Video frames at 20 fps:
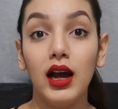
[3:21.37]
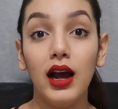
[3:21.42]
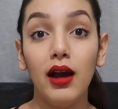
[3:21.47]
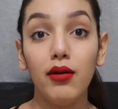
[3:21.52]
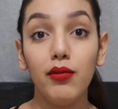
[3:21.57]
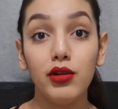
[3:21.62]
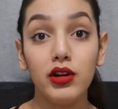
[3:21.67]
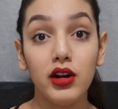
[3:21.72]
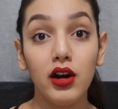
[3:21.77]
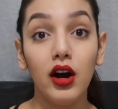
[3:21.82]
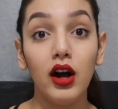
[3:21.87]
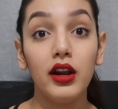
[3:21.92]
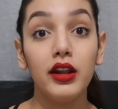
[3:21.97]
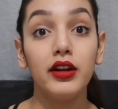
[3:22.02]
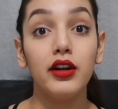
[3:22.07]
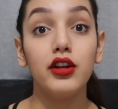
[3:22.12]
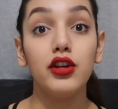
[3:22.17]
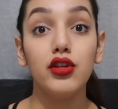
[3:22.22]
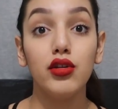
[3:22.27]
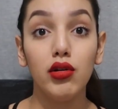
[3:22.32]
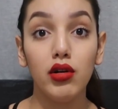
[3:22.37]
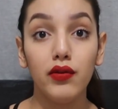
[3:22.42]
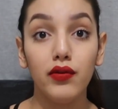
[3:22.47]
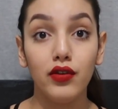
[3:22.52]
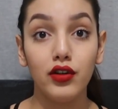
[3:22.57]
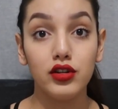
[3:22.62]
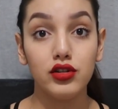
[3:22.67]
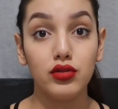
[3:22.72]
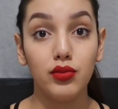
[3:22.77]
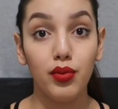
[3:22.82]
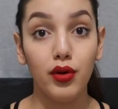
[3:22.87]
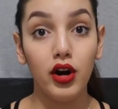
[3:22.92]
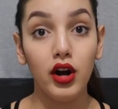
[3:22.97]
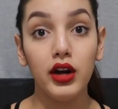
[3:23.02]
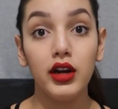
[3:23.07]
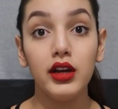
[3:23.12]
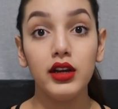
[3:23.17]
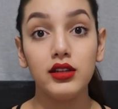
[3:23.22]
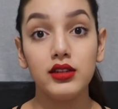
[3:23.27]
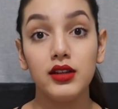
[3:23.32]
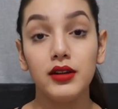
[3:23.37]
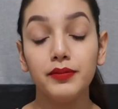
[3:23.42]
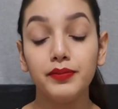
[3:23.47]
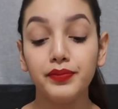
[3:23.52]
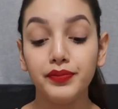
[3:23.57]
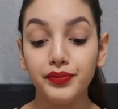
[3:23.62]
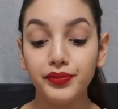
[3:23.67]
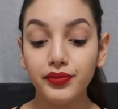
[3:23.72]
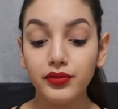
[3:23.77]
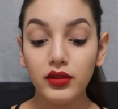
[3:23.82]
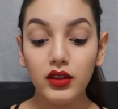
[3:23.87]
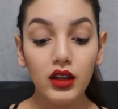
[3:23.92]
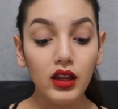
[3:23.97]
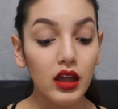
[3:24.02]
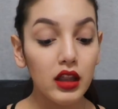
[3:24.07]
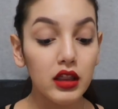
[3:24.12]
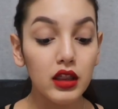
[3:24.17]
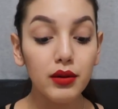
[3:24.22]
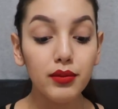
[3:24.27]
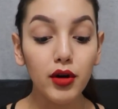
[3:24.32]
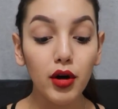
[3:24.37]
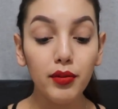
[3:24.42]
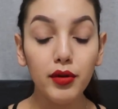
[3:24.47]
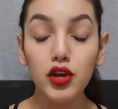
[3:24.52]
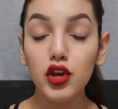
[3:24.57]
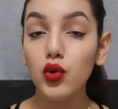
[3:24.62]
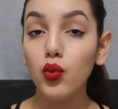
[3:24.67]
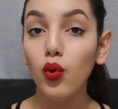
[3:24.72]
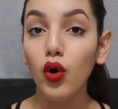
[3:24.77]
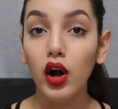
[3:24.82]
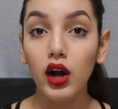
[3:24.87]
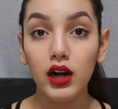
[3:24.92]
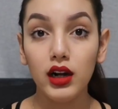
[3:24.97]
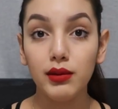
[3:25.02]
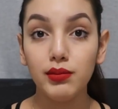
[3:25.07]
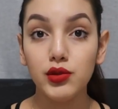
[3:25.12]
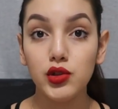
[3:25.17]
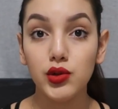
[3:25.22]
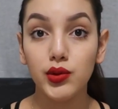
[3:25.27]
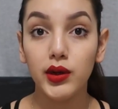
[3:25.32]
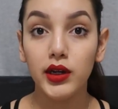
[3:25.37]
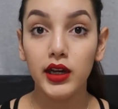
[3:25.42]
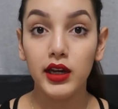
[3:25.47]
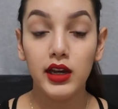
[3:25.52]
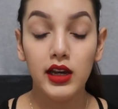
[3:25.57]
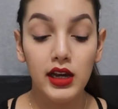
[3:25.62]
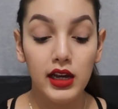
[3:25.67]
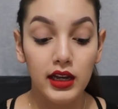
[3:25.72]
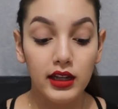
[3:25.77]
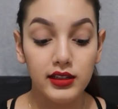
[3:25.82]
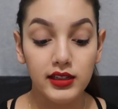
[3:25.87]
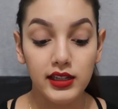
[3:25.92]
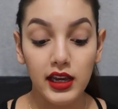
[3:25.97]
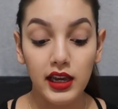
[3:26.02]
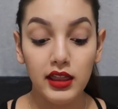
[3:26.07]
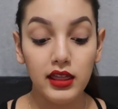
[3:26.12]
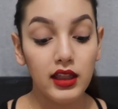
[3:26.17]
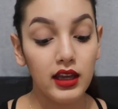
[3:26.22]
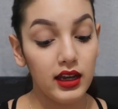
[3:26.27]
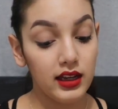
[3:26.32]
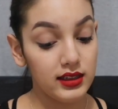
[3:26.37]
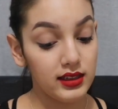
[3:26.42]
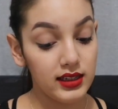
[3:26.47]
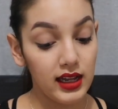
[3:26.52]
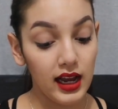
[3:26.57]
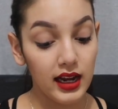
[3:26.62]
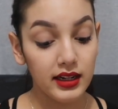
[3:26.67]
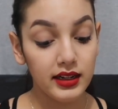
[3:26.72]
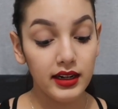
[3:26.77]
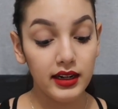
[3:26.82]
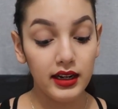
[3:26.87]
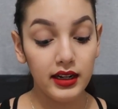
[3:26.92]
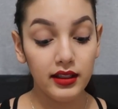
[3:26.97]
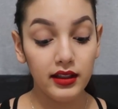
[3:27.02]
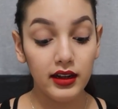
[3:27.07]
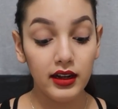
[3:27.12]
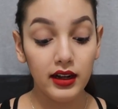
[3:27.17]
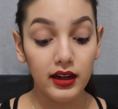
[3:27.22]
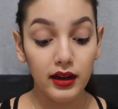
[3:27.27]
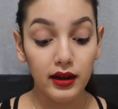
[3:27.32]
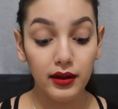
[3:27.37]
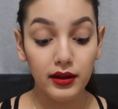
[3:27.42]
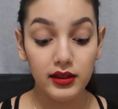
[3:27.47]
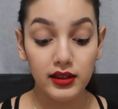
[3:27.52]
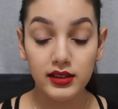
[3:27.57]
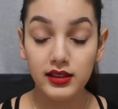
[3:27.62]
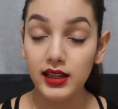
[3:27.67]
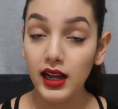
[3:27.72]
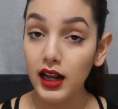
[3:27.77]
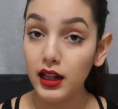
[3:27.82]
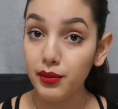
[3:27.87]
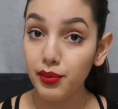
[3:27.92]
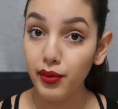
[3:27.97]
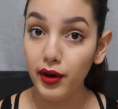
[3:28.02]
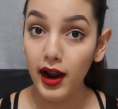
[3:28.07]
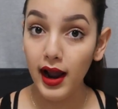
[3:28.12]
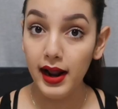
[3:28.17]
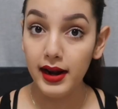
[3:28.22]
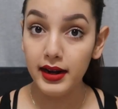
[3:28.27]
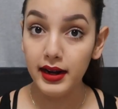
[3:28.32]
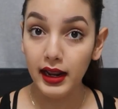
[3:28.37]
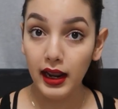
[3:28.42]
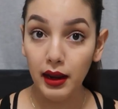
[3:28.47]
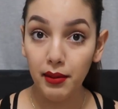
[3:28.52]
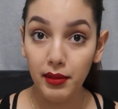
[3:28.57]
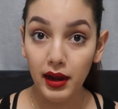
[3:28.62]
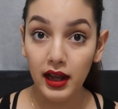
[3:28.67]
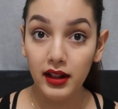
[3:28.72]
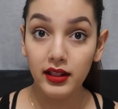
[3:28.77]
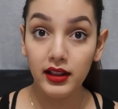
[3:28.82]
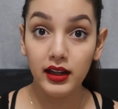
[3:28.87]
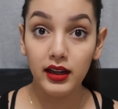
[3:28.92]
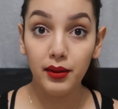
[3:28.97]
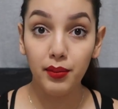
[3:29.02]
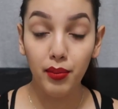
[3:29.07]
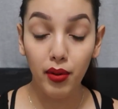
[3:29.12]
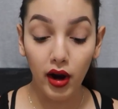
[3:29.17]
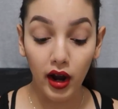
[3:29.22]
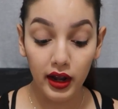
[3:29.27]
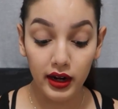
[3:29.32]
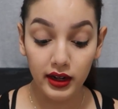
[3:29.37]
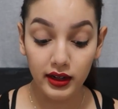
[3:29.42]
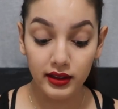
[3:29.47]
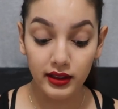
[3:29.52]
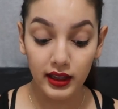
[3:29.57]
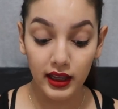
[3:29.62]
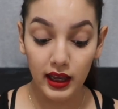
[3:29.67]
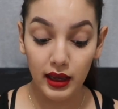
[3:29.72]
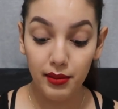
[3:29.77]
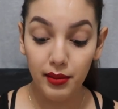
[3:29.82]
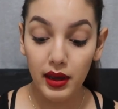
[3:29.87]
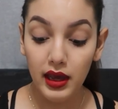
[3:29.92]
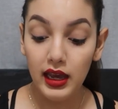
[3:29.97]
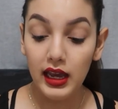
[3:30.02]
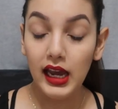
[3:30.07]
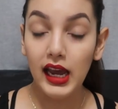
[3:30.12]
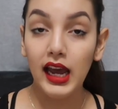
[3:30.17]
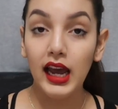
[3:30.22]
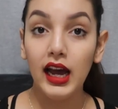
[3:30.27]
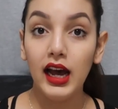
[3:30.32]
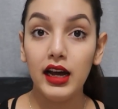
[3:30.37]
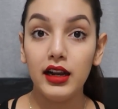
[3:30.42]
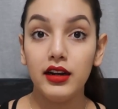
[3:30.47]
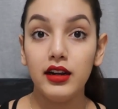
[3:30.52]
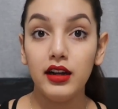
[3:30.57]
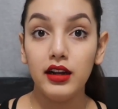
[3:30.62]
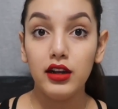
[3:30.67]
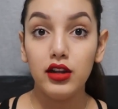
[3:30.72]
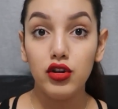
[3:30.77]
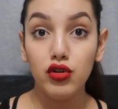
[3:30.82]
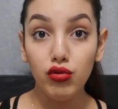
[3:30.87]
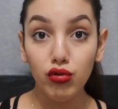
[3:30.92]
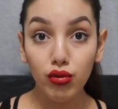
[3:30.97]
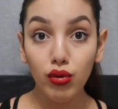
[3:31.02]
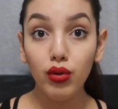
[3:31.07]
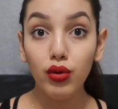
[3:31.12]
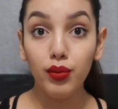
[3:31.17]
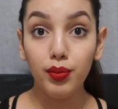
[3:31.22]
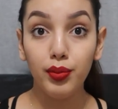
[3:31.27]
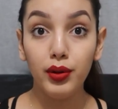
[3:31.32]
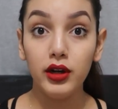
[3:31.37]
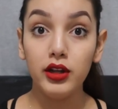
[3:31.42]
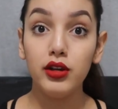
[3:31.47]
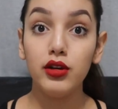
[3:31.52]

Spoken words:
I would call it a universal product. The moment you walk up to it, take the exact brand name and the product name, and you